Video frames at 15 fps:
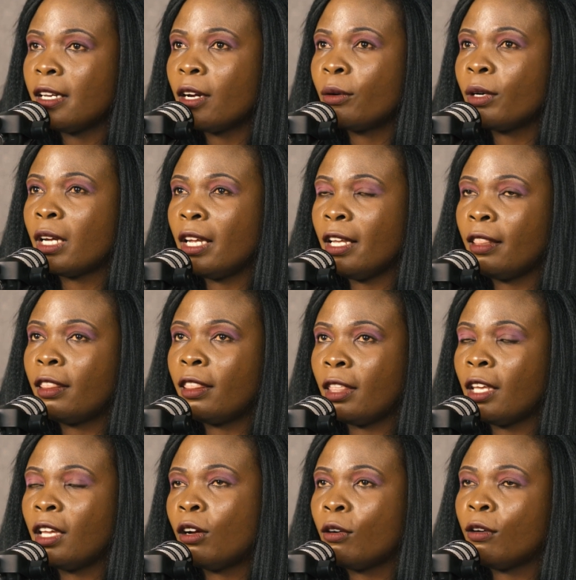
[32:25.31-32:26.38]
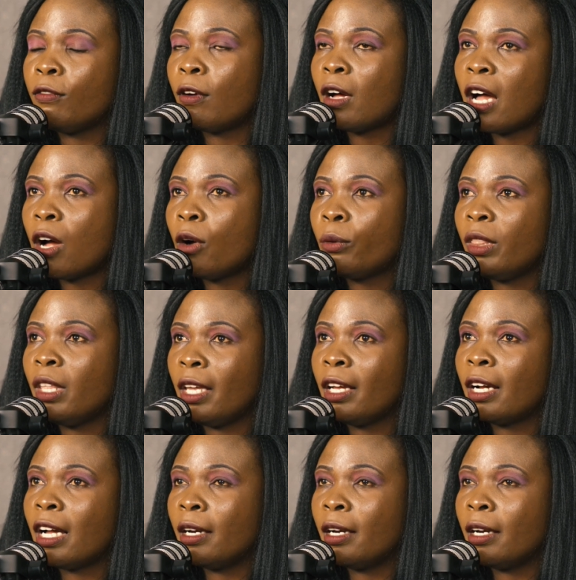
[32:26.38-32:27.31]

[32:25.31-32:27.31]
down and think of how they